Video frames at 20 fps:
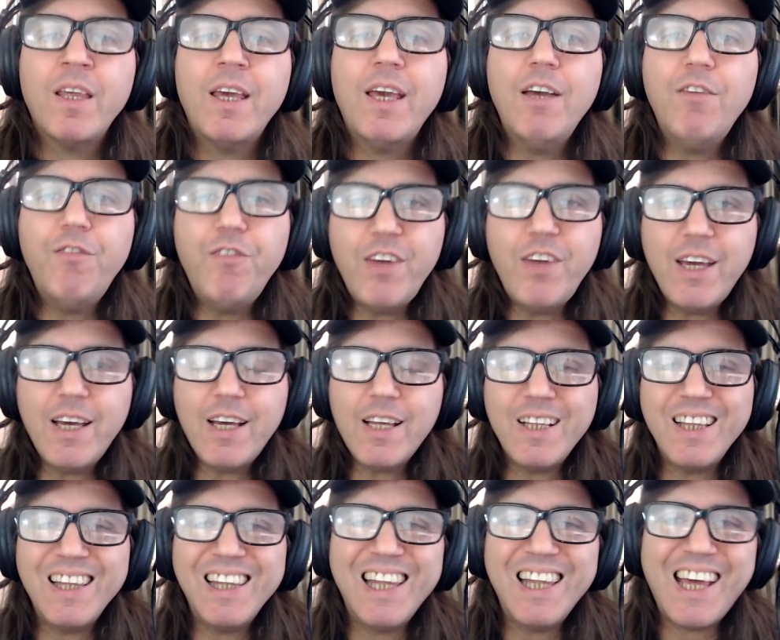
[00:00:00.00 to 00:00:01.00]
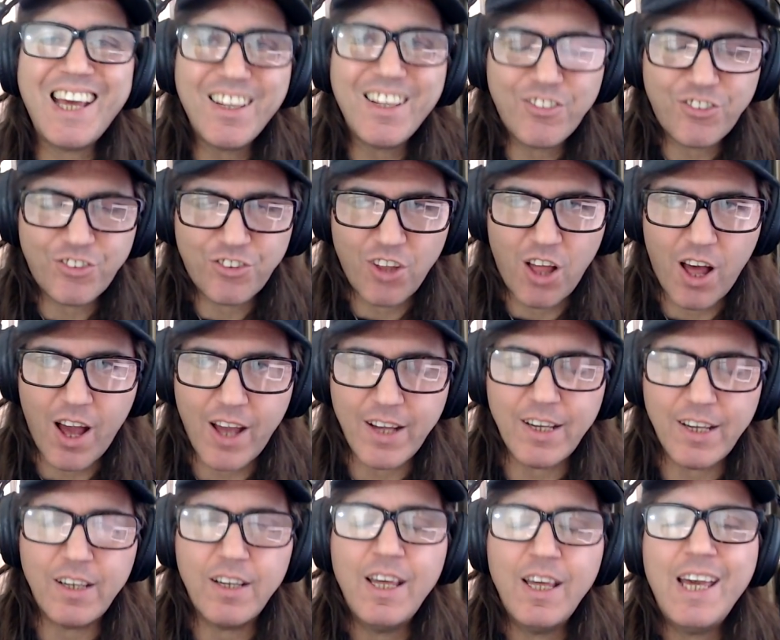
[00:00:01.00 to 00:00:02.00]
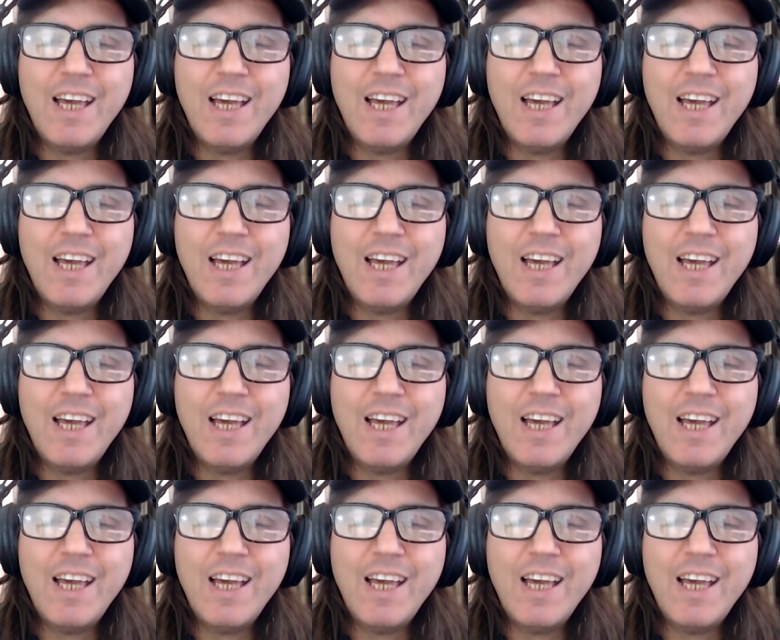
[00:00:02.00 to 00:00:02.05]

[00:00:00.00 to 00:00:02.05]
If he can landslide it,